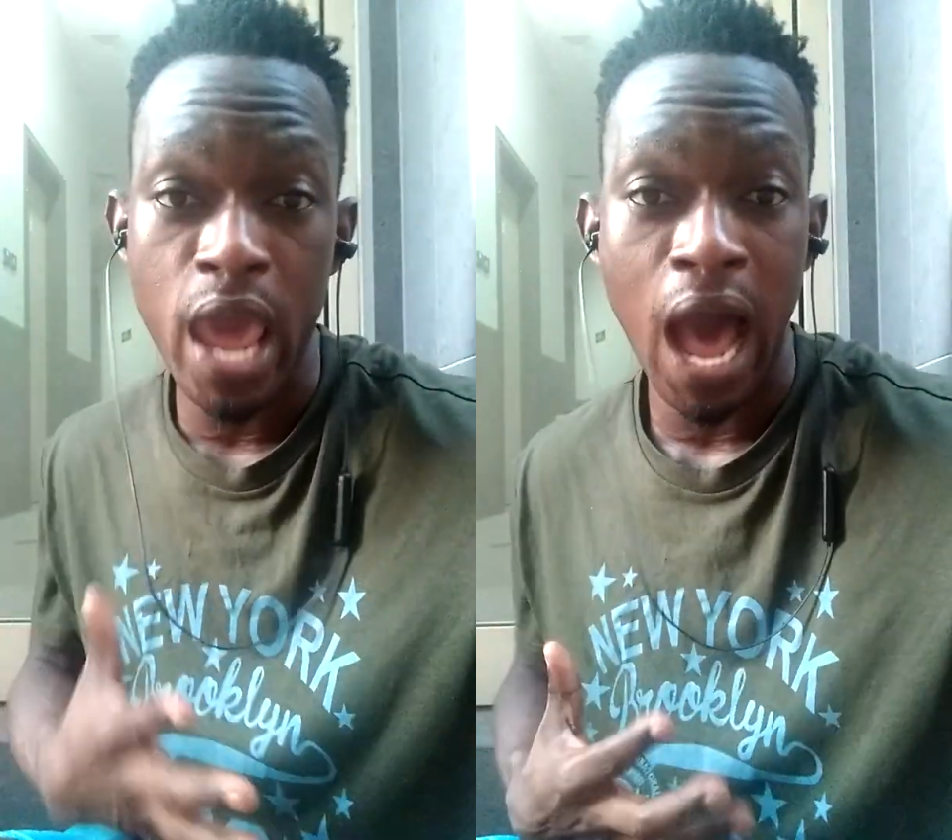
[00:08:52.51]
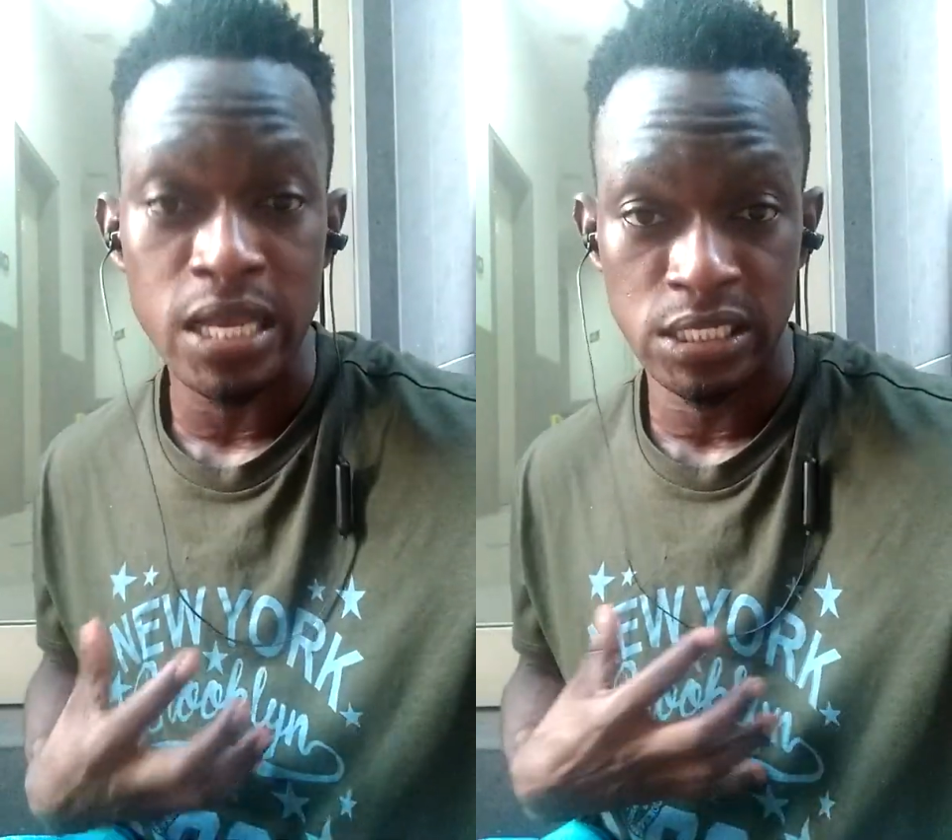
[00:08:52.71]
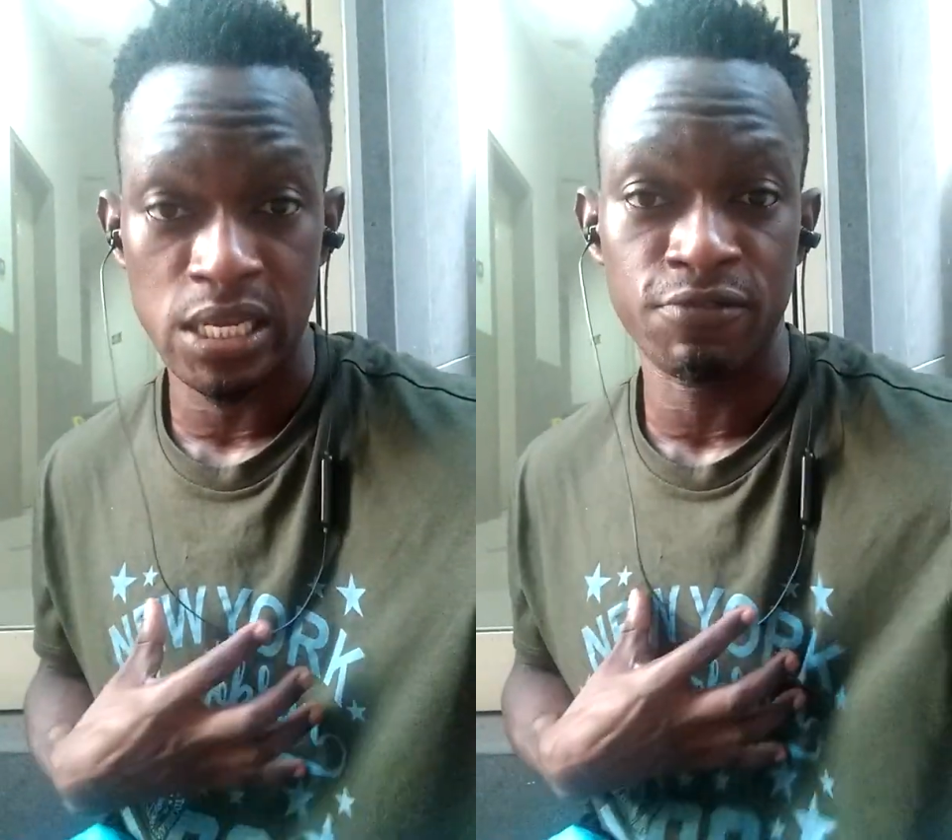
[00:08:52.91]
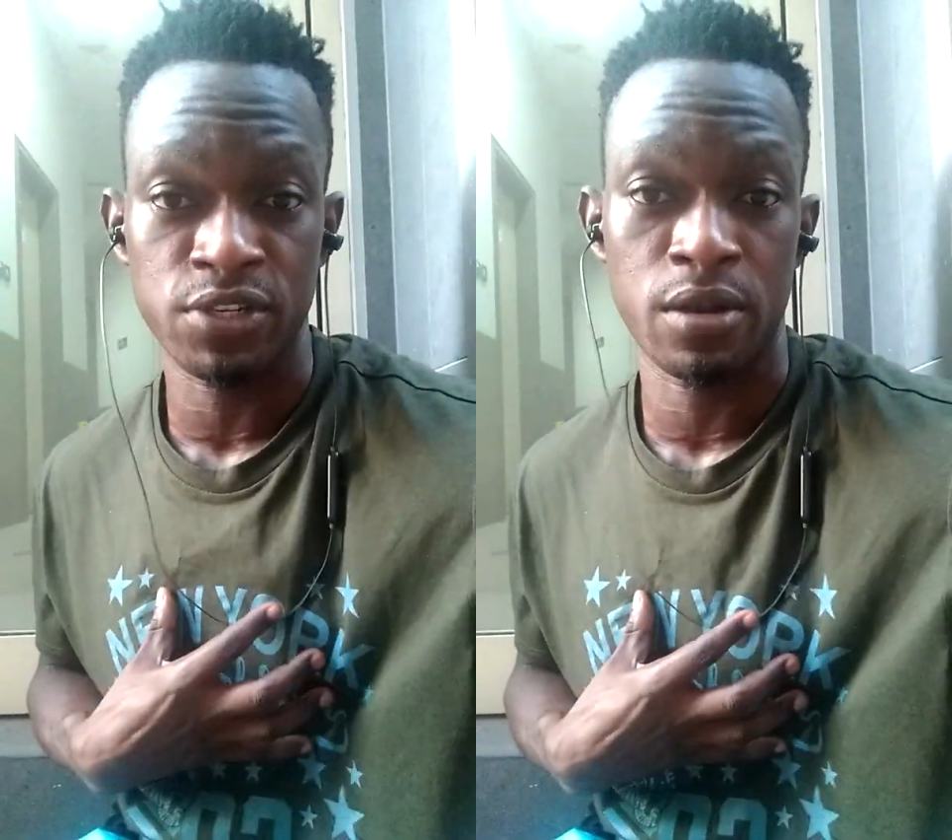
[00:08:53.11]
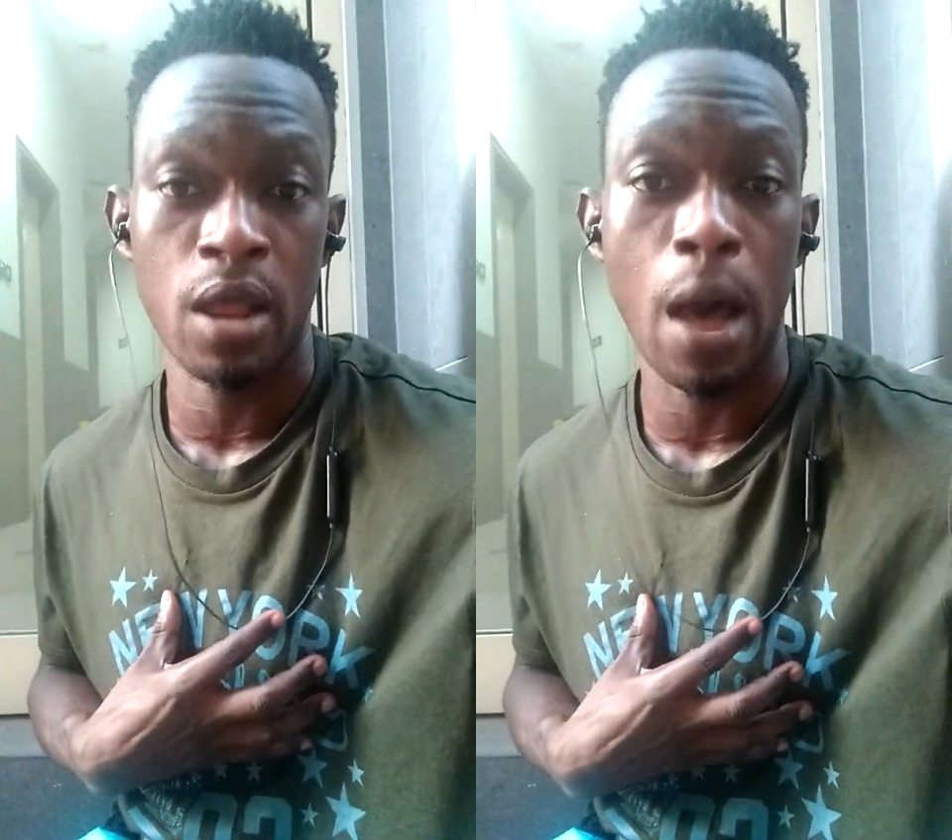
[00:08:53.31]
ourselves
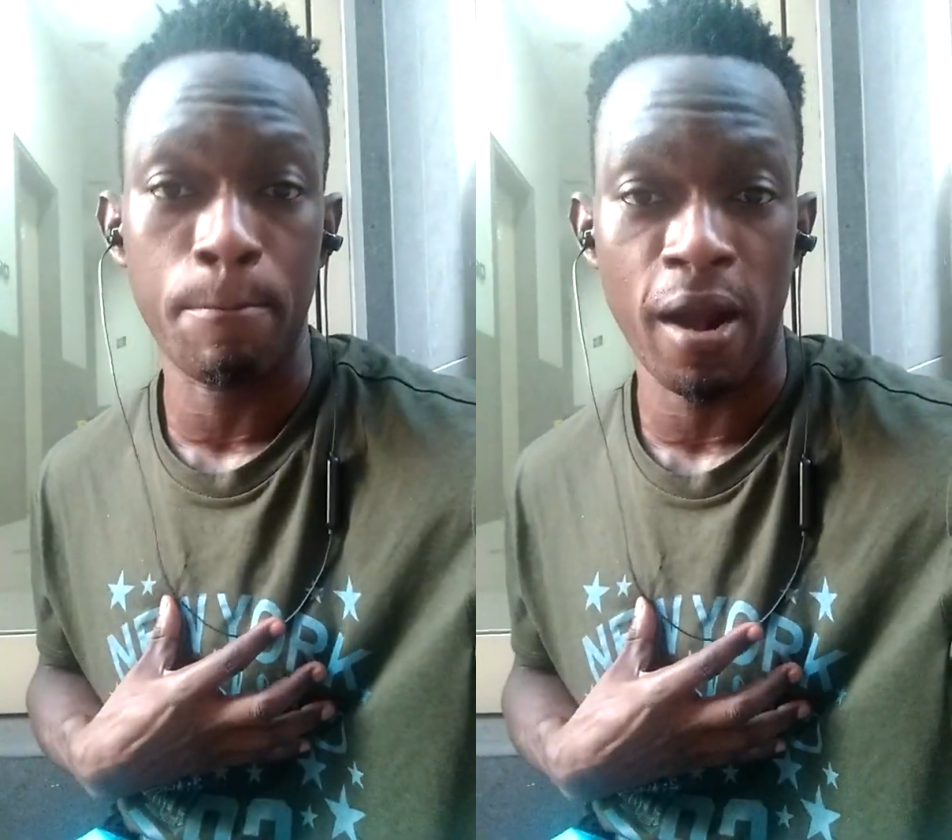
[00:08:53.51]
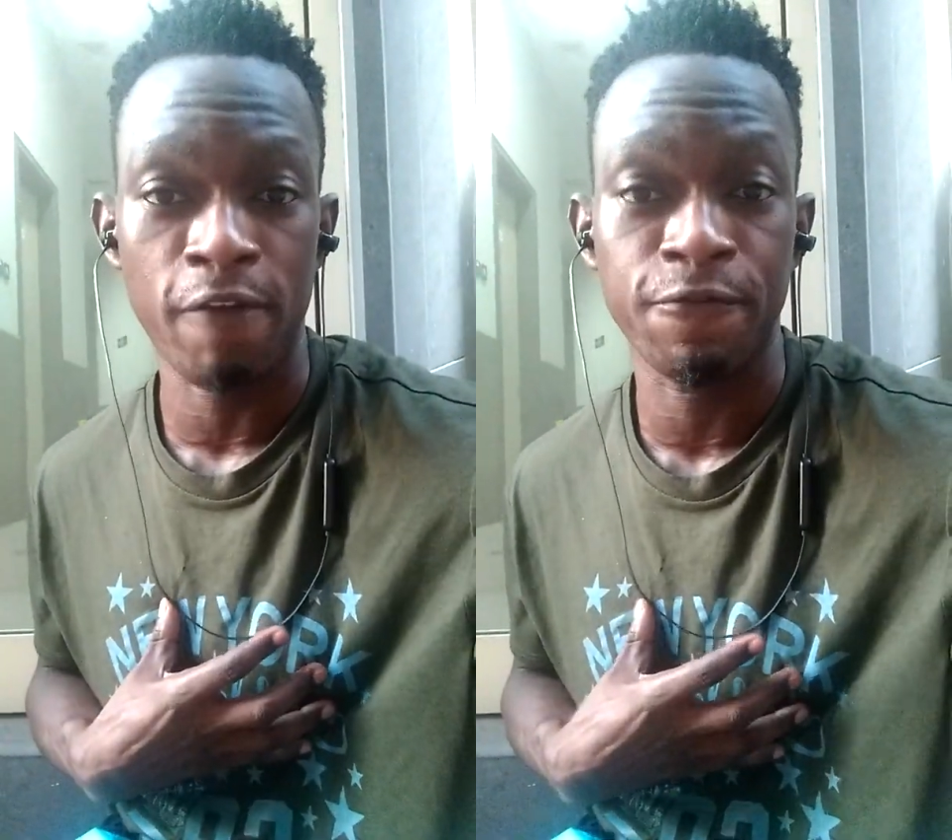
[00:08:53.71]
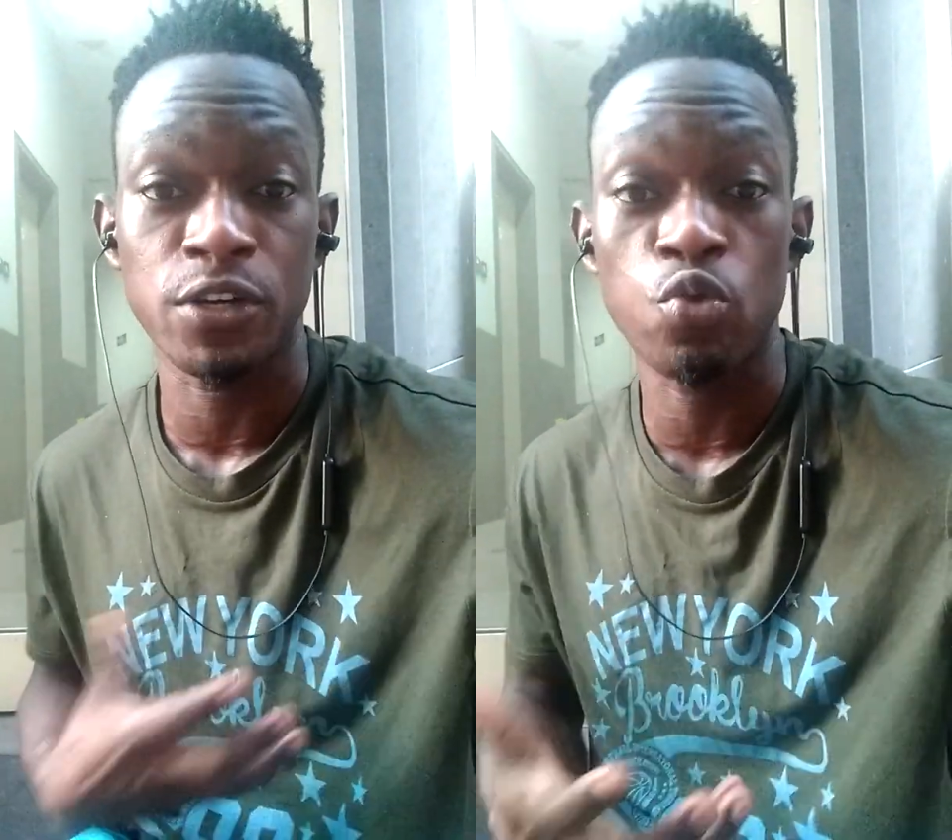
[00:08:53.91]
are not perfect.